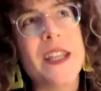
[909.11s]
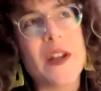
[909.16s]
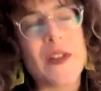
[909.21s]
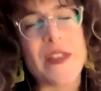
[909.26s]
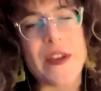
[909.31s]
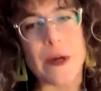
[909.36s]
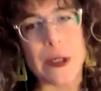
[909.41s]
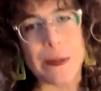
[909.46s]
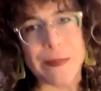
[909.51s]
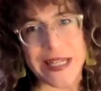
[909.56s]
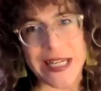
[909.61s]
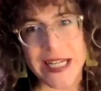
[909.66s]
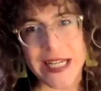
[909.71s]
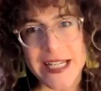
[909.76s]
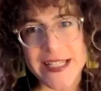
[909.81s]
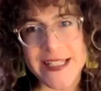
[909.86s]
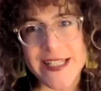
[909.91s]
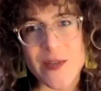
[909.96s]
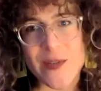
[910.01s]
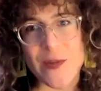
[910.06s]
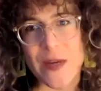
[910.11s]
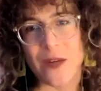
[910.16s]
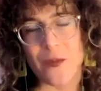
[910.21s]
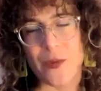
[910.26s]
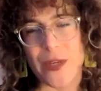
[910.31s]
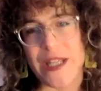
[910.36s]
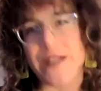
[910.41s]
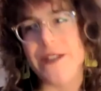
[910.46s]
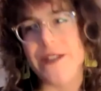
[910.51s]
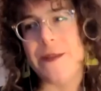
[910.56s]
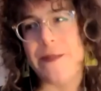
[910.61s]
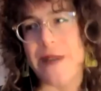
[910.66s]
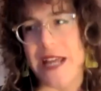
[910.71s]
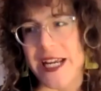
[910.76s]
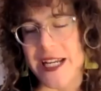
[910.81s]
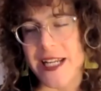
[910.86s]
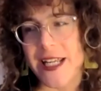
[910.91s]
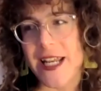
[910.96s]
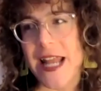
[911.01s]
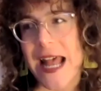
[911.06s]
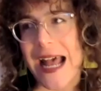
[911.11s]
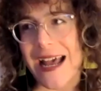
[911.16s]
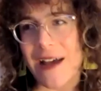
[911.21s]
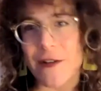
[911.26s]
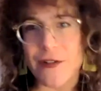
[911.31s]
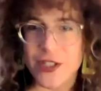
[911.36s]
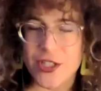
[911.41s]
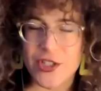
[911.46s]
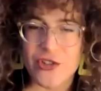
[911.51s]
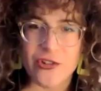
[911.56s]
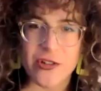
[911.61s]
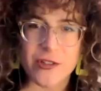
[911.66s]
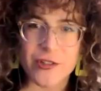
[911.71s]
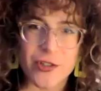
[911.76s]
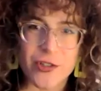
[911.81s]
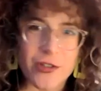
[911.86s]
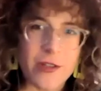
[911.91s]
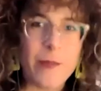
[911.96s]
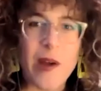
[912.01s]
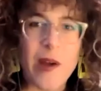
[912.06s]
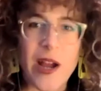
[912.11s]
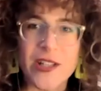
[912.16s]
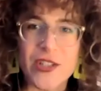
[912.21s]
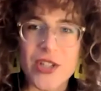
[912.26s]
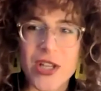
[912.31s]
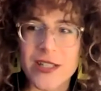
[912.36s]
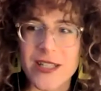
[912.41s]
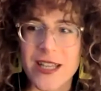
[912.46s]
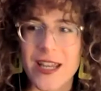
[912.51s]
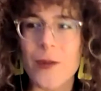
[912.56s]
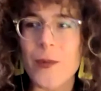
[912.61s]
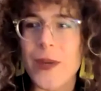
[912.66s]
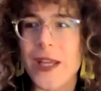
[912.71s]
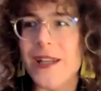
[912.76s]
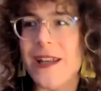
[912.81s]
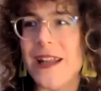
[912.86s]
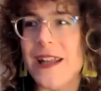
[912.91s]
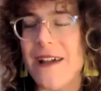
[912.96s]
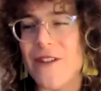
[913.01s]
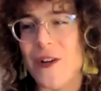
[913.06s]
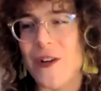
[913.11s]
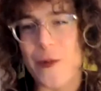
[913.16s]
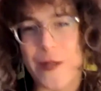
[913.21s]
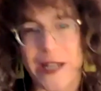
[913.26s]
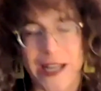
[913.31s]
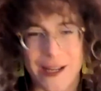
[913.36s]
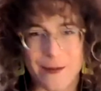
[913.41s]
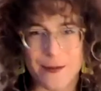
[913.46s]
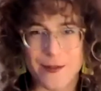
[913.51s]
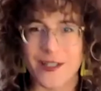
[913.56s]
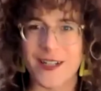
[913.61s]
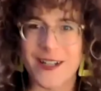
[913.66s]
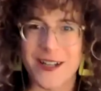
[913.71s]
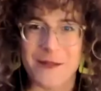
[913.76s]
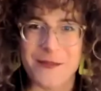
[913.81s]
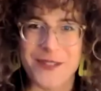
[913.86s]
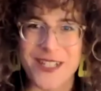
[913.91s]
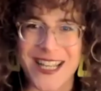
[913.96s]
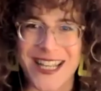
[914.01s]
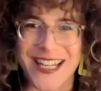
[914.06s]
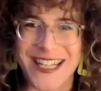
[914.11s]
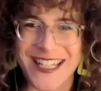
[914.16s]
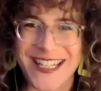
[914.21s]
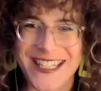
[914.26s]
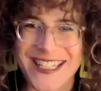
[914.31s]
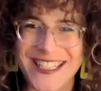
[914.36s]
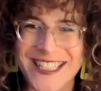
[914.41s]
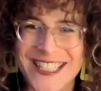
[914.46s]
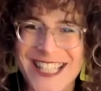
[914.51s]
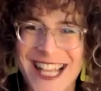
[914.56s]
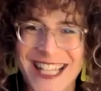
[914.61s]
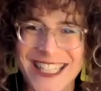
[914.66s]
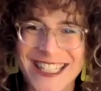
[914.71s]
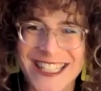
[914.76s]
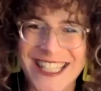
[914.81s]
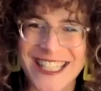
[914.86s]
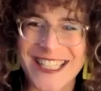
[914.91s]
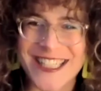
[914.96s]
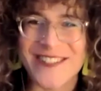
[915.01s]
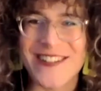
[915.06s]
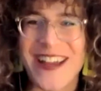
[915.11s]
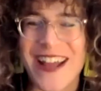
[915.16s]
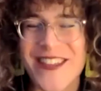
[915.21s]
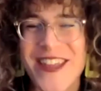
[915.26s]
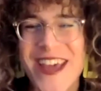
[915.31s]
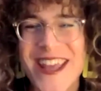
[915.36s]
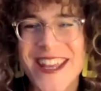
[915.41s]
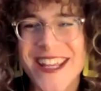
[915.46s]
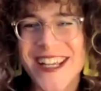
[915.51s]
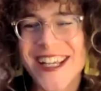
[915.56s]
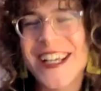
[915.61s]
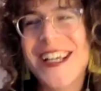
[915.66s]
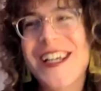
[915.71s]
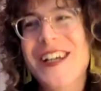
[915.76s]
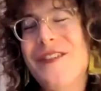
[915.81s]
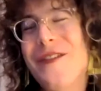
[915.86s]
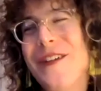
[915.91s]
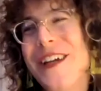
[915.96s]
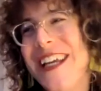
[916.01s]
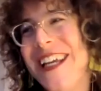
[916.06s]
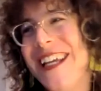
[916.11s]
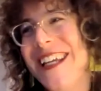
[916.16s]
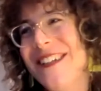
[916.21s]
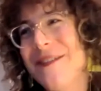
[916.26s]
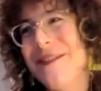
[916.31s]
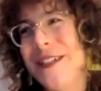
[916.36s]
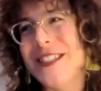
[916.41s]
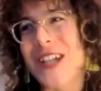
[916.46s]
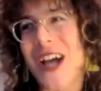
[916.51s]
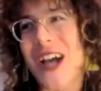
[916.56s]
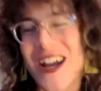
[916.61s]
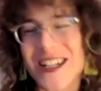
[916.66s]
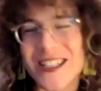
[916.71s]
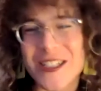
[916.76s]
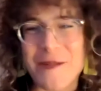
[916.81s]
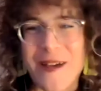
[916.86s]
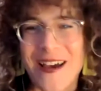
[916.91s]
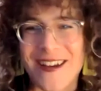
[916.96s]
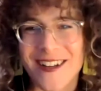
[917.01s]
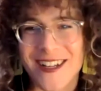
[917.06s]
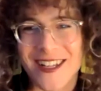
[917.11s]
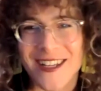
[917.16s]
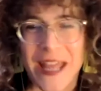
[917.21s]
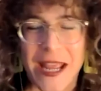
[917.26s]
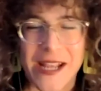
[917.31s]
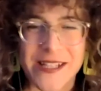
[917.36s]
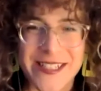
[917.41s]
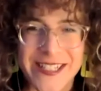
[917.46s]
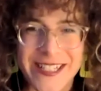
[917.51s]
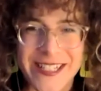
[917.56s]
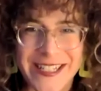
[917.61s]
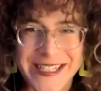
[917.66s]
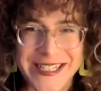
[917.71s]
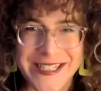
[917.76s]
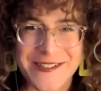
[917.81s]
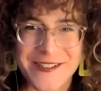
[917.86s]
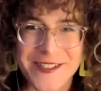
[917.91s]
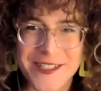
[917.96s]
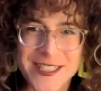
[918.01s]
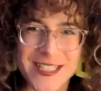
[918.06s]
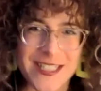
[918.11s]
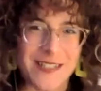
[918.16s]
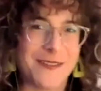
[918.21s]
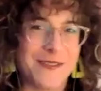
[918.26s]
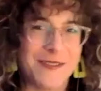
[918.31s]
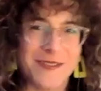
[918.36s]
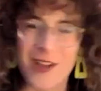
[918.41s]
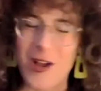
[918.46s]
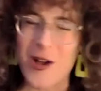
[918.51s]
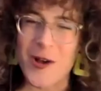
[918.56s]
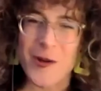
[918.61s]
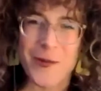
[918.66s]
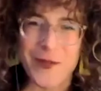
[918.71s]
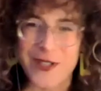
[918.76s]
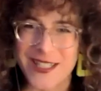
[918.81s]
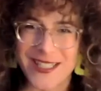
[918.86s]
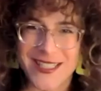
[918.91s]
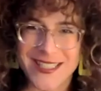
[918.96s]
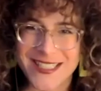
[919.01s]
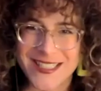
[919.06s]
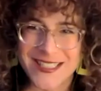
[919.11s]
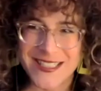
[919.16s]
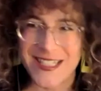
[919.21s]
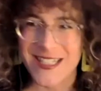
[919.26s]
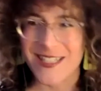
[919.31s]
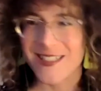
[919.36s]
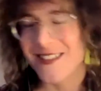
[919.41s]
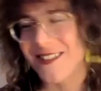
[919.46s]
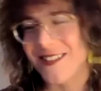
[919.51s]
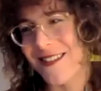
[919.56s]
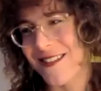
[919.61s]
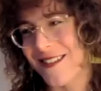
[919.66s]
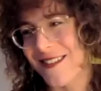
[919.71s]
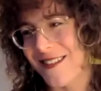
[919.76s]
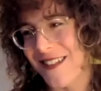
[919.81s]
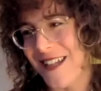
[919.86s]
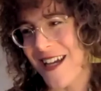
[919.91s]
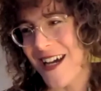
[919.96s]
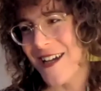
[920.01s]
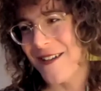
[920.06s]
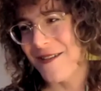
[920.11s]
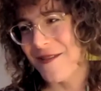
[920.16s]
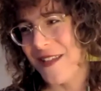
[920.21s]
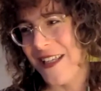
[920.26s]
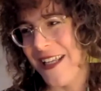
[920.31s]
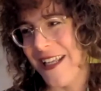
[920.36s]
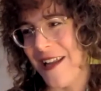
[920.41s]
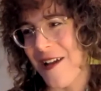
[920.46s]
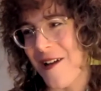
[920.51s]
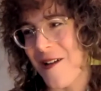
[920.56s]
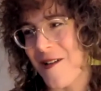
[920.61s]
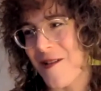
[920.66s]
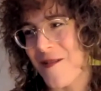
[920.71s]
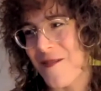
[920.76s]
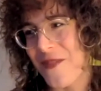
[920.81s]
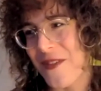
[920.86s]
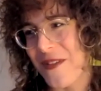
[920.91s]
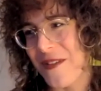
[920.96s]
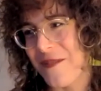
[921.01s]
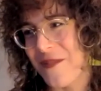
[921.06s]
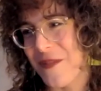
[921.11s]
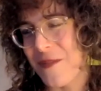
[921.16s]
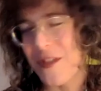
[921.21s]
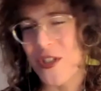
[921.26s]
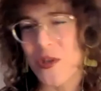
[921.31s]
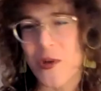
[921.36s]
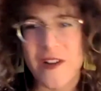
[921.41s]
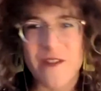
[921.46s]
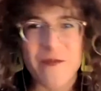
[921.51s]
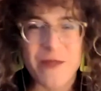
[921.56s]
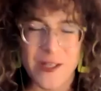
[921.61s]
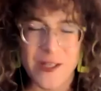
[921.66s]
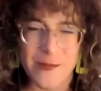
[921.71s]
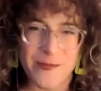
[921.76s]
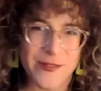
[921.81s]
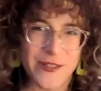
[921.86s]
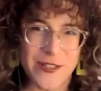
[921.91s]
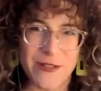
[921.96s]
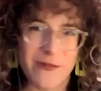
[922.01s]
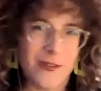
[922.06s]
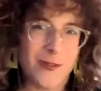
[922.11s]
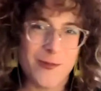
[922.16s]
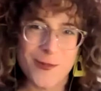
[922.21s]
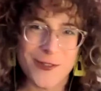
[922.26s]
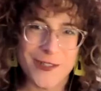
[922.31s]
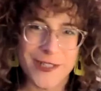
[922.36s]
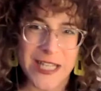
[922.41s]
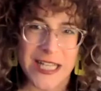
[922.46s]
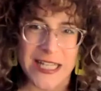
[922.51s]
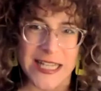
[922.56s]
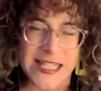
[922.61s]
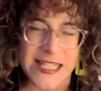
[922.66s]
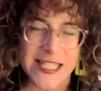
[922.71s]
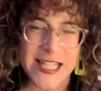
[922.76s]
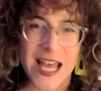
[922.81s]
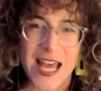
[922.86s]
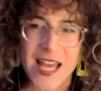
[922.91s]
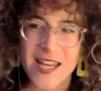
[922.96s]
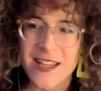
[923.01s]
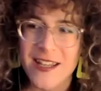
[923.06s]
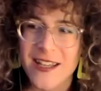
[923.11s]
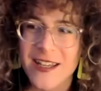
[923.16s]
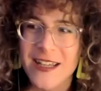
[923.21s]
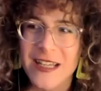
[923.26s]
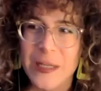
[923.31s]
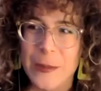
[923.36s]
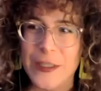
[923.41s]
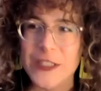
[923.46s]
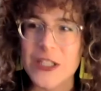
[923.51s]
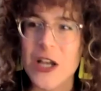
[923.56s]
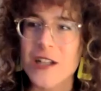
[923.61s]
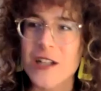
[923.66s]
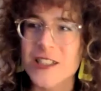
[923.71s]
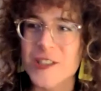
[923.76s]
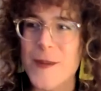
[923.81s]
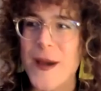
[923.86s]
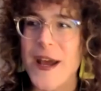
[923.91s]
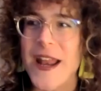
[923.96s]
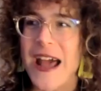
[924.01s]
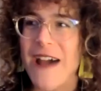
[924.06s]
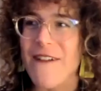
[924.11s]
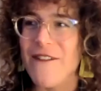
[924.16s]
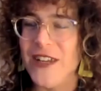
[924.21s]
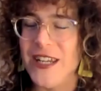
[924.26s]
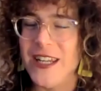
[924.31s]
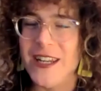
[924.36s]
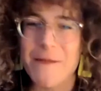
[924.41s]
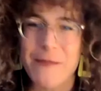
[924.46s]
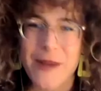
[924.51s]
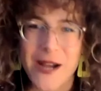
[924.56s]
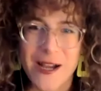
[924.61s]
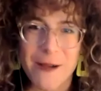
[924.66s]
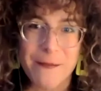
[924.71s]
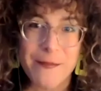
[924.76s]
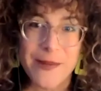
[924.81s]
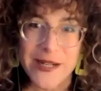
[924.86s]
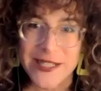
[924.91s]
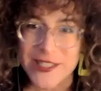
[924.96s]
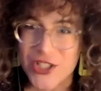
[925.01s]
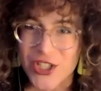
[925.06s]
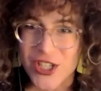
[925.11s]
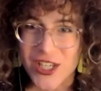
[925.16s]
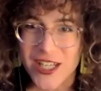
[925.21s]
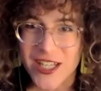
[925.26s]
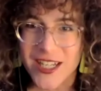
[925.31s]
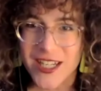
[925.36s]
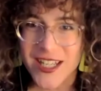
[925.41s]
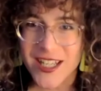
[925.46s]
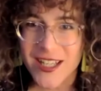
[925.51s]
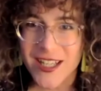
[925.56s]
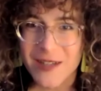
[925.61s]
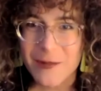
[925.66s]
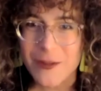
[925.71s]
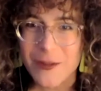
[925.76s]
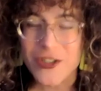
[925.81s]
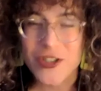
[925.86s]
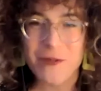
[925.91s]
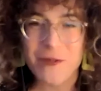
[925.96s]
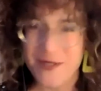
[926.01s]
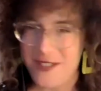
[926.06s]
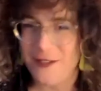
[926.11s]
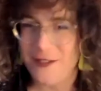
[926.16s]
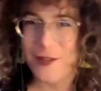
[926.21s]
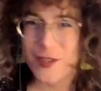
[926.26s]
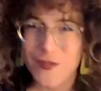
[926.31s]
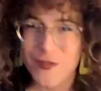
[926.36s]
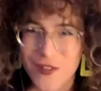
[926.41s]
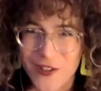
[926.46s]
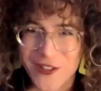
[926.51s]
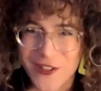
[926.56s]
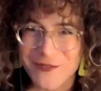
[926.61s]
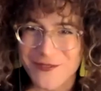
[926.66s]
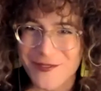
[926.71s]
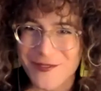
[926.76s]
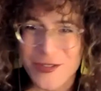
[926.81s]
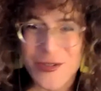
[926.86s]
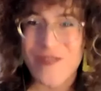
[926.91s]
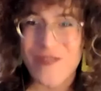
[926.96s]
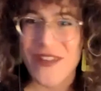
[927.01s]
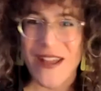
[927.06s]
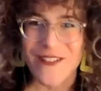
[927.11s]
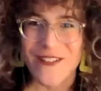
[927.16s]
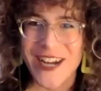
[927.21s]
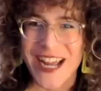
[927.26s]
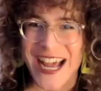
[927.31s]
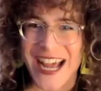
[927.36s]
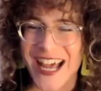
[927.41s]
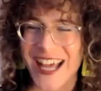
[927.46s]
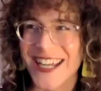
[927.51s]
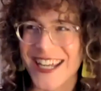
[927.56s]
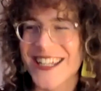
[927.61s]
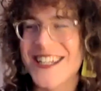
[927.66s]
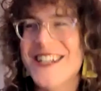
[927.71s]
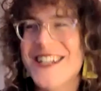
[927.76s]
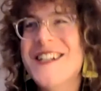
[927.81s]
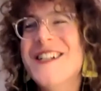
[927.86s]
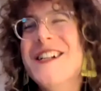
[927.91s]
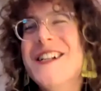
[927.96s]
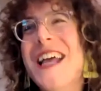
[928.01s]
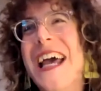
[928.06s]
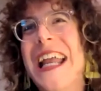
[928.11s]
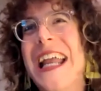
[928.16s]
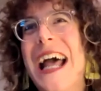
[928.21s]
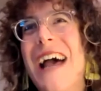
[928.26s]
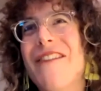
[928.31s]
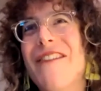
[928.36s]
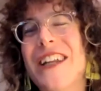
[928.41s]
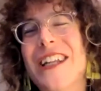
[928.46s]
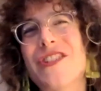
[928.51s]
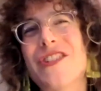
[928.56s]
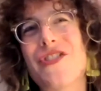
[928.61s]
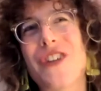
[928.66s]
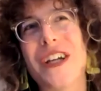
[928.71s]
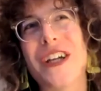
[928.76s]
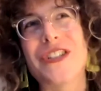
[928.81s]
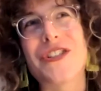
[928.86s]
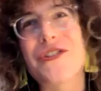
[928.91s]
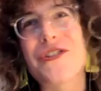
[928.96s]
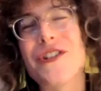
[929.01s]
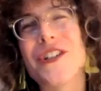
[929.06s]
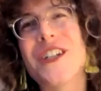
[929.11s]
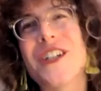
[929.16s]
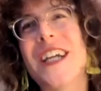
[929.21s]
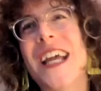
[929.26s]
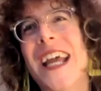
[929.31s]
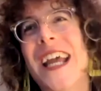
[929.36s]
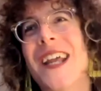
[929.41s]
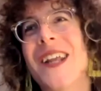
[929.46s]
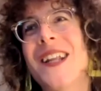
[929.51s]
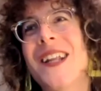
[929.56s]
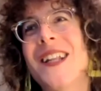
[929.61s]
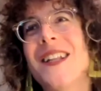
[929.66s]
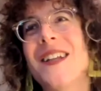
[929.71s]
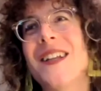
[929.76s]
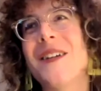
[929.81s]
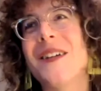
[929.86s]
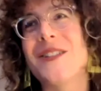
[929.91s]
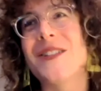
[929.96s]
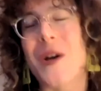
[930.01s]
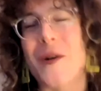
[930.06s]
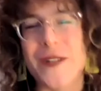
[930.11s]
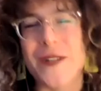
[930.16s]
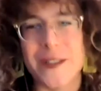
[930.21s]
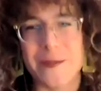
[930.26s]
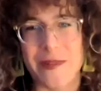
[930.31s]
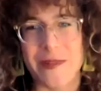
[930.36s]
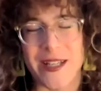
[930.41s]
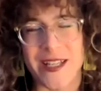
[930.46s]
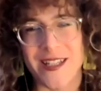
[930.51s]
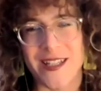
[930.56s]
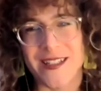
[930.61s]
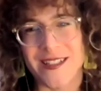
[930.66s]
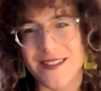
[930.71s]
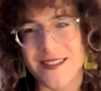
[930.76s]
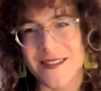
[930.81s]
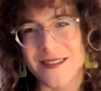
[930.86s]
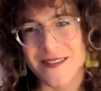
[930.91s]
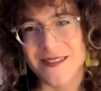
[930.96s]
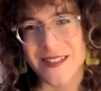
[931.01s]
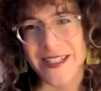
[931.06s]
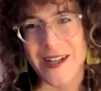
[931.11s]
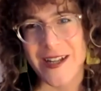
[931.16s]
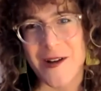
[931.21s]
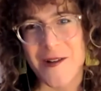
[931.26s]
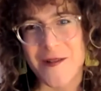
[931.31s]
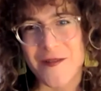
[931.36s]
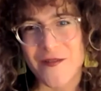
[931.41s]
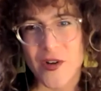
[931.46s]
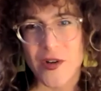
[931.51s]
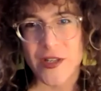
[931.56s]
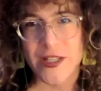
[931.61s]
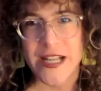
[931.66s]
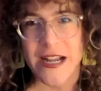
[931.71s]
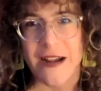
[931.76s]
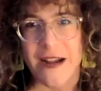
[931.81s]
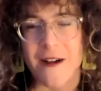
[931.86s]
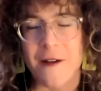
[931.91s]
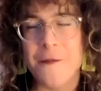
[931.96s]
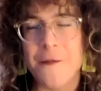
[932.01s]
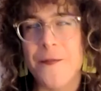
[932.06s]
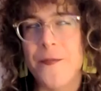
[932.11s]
There were meetings when we debated how to structure the project, and we never were able to come to any consensus around that. We talked about electing leaders, and always it got, the majority of people in the room were against that. We talked about having a budget, which could be useful, which we've never had, and having a treasurer, and it's always been, voted down.